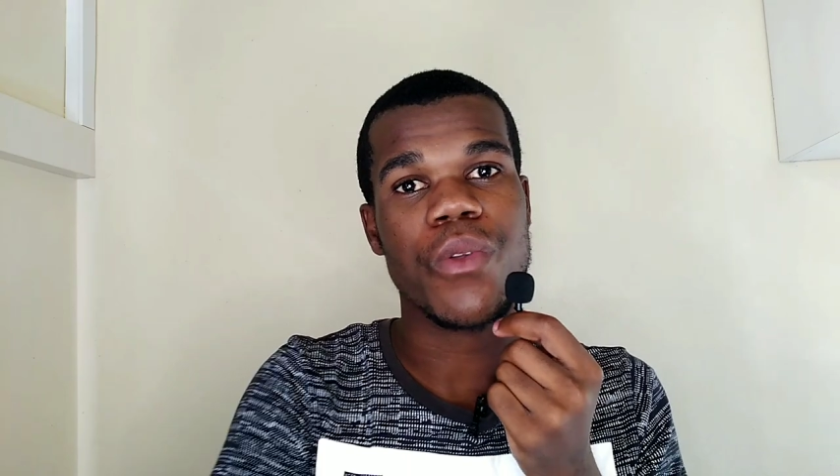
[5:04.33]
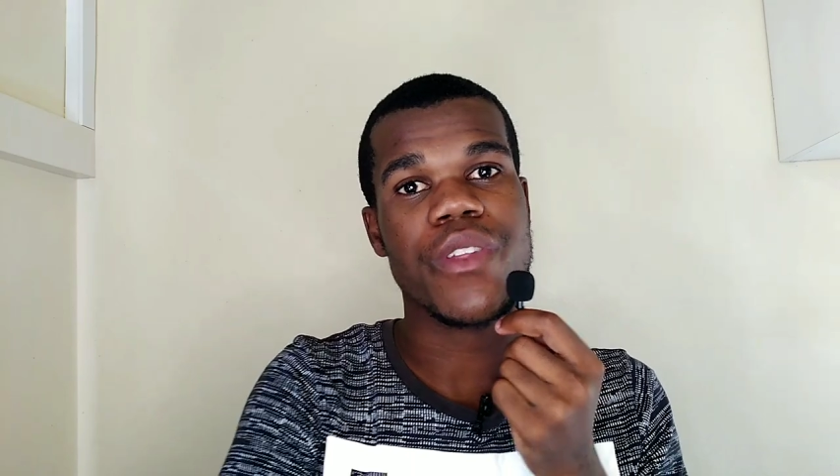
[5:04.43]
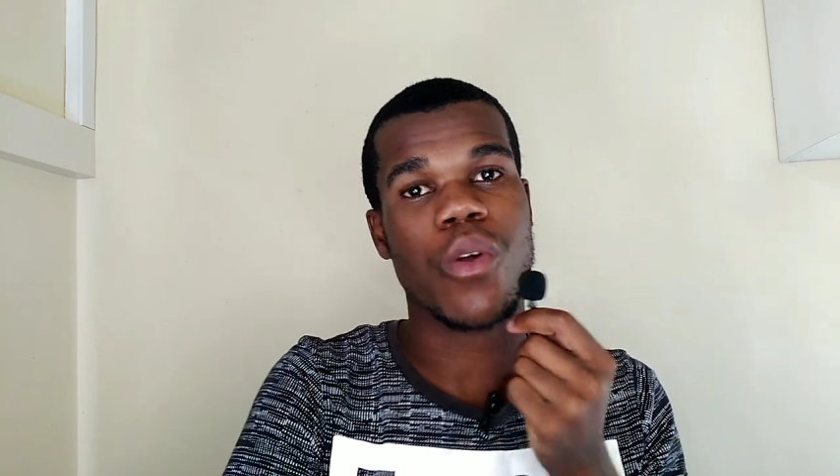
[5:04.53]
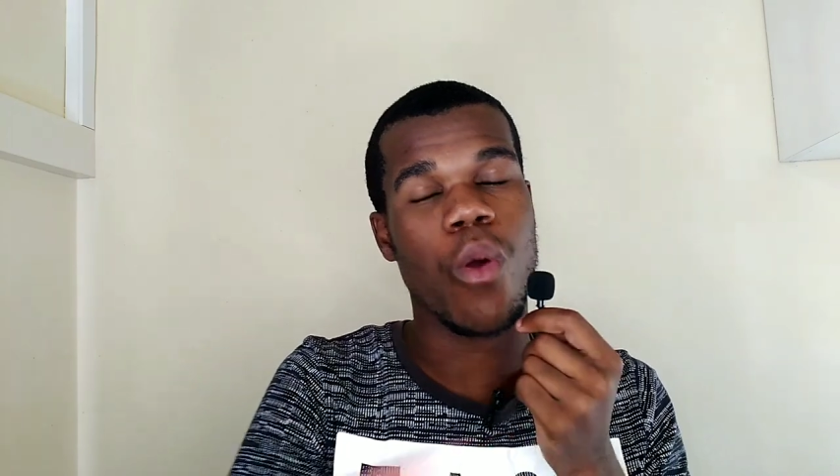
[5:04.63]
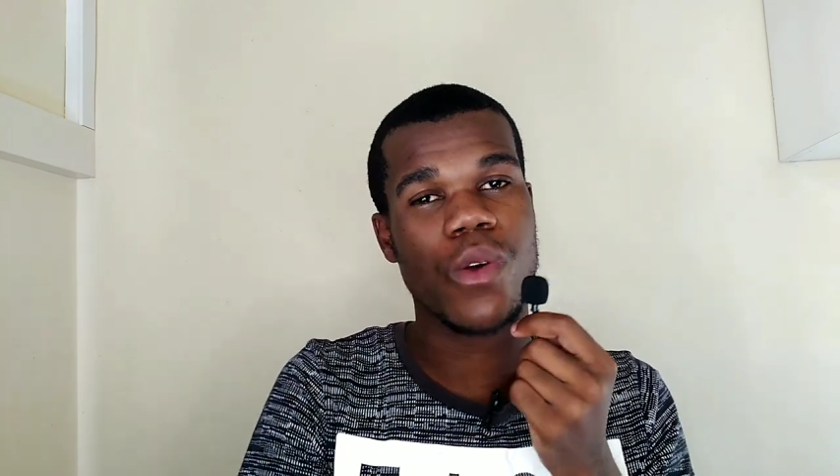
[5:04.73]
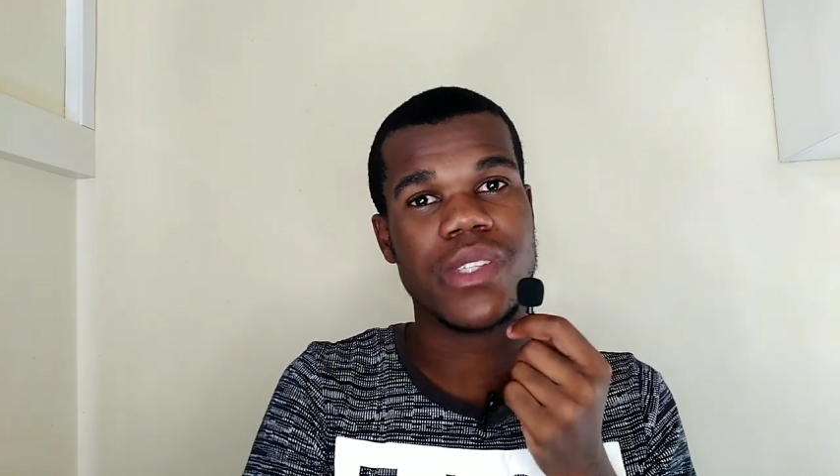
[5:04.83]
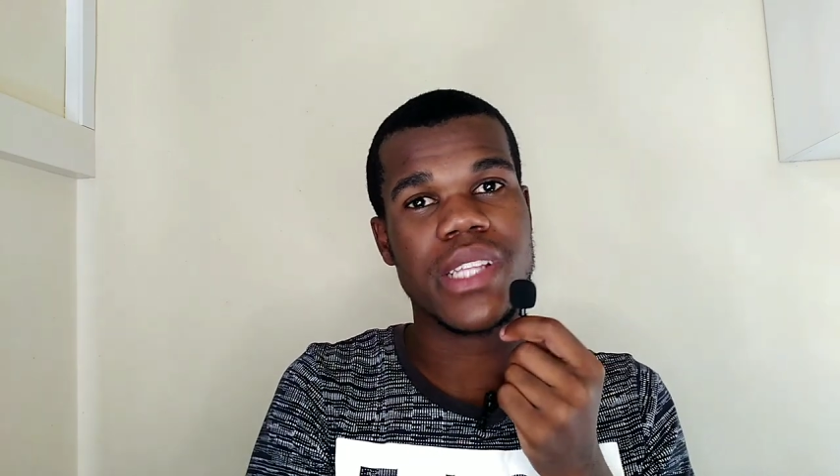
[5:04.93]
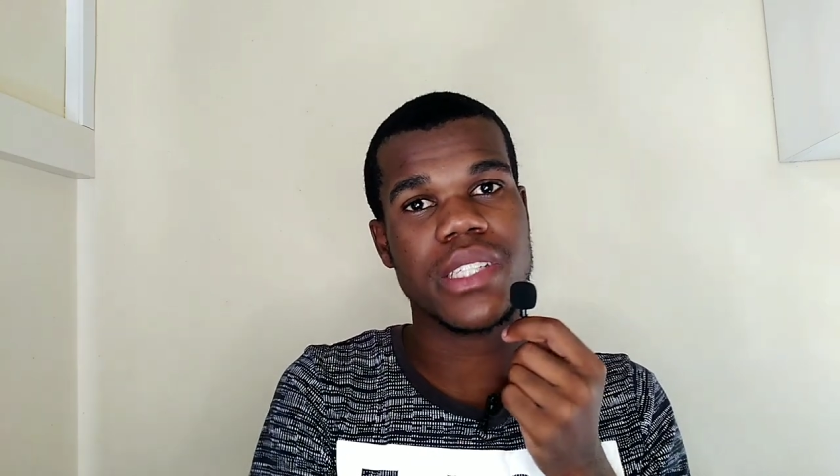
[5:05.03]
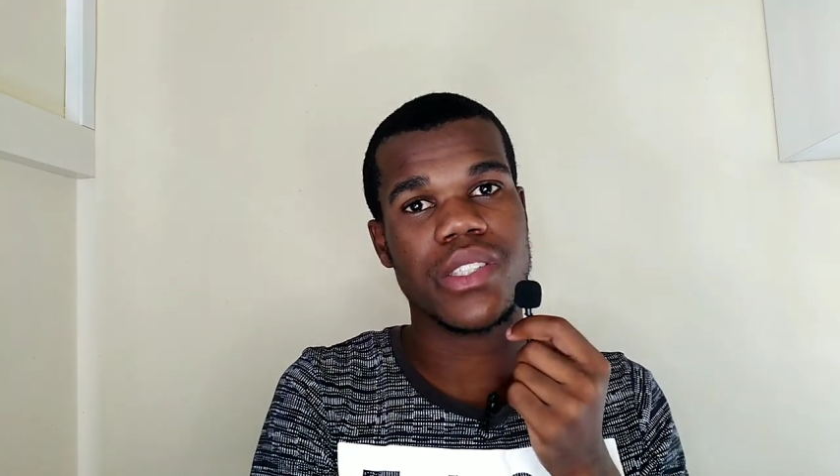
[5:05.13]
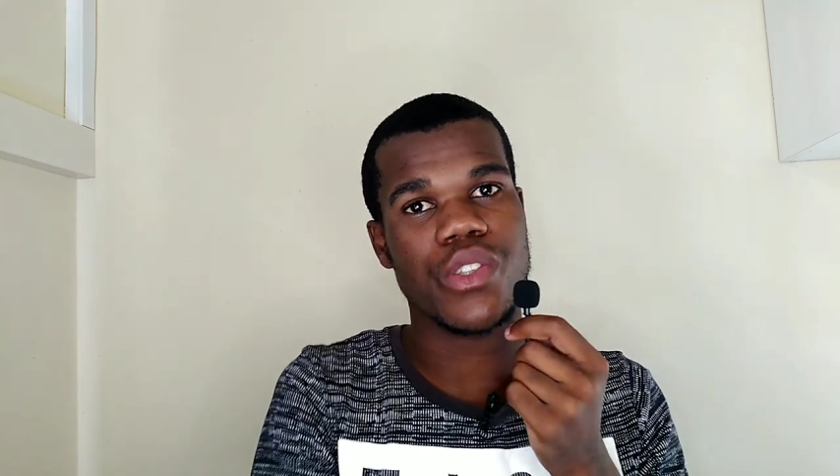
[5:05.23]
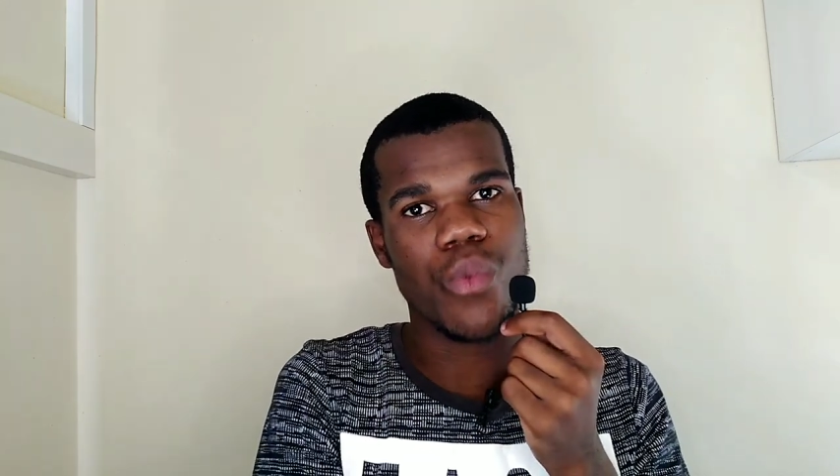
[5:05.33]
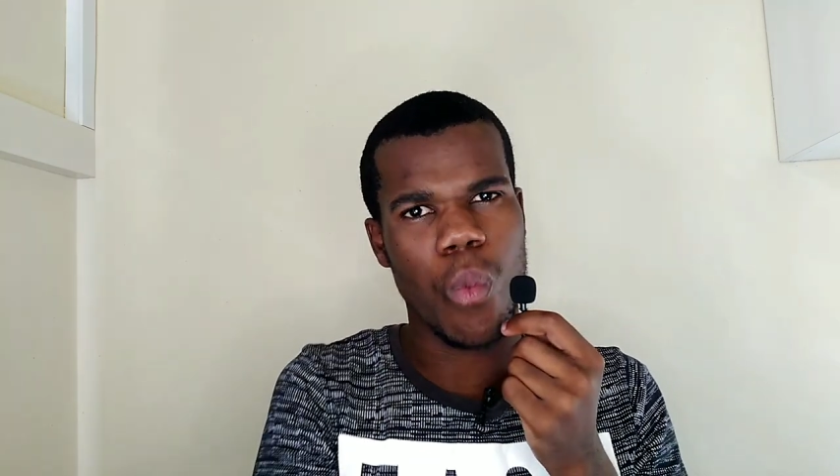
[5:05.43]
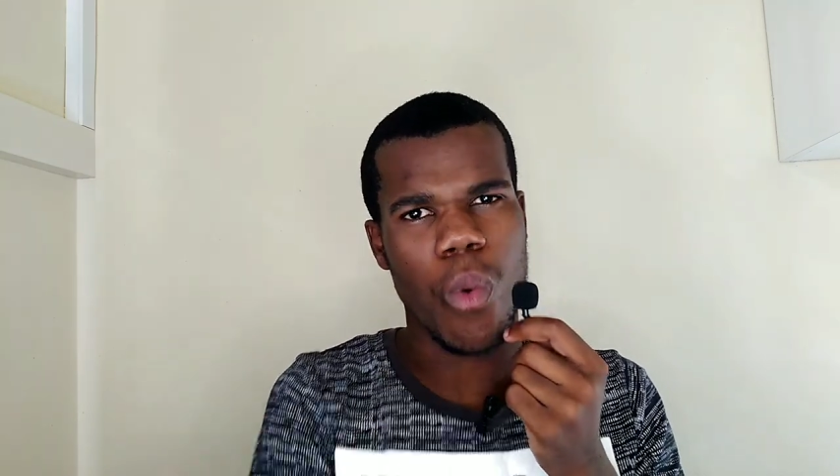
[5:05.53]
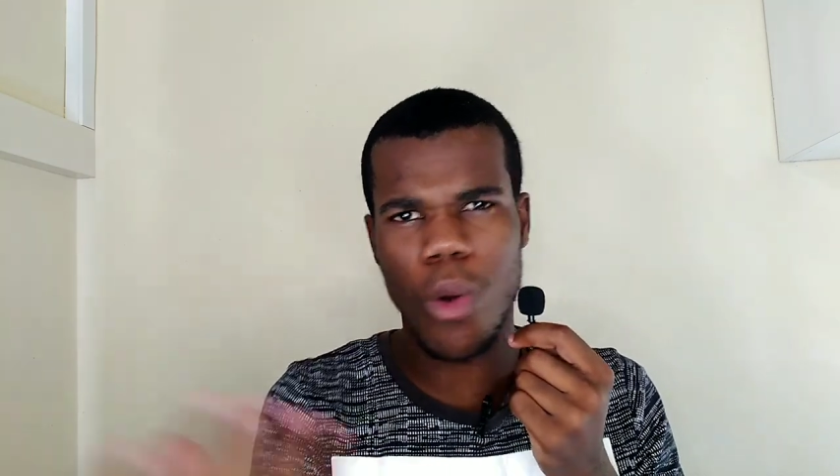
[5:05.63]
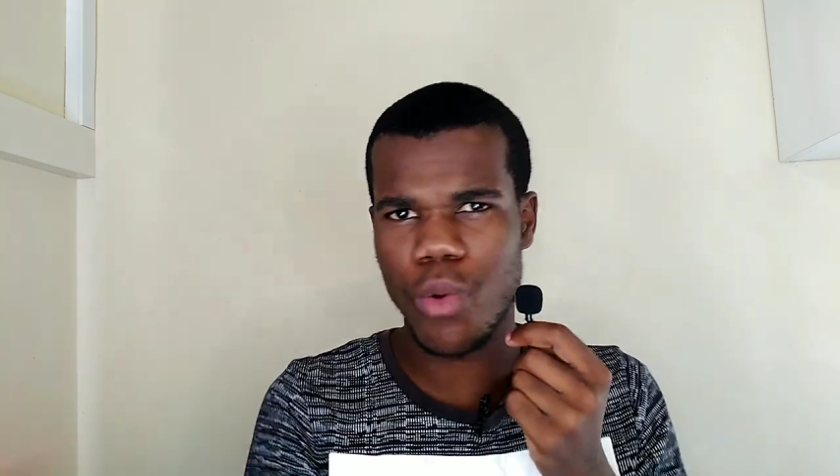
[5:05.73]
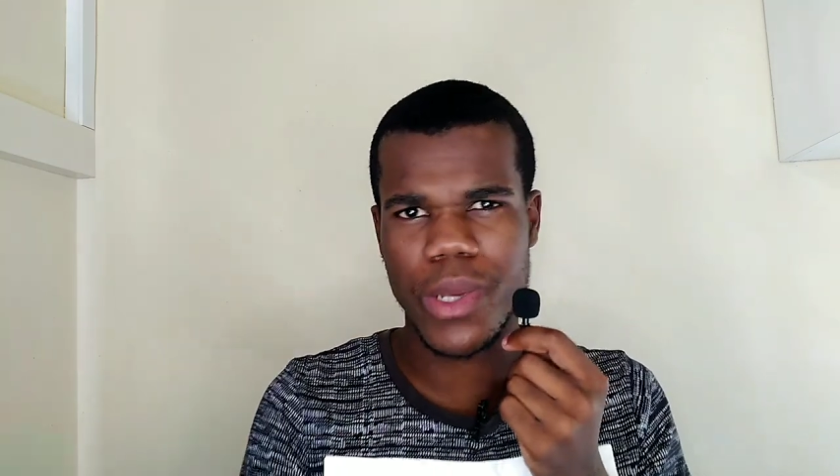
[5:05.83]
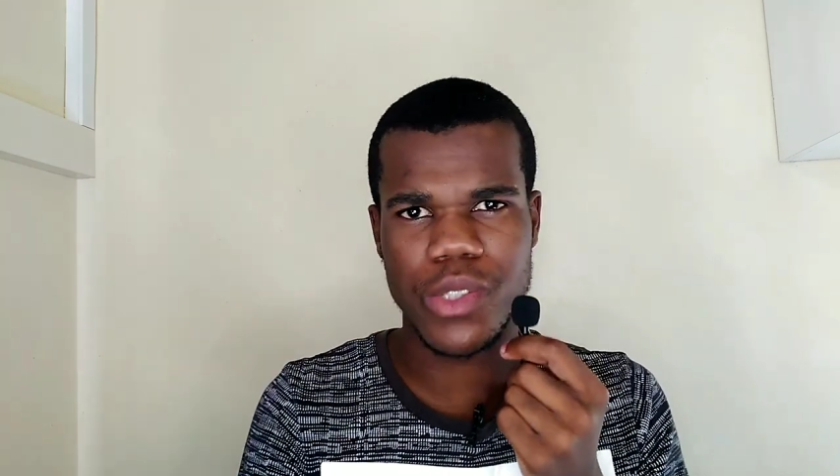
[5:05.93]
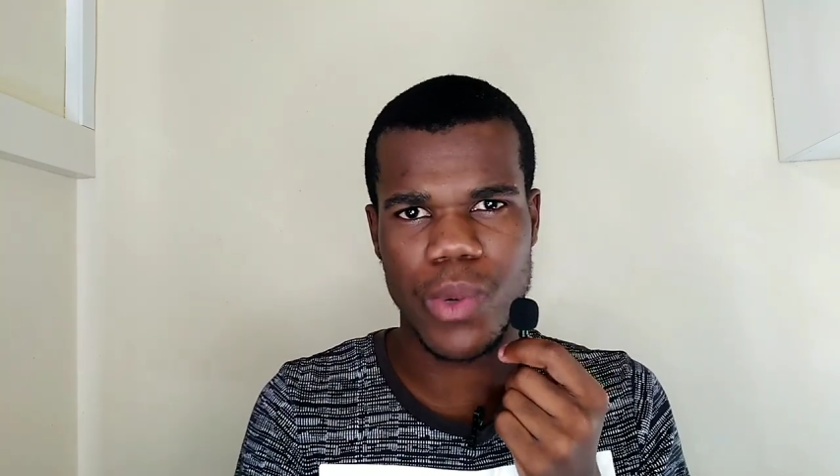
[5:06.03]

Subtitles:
the course that you always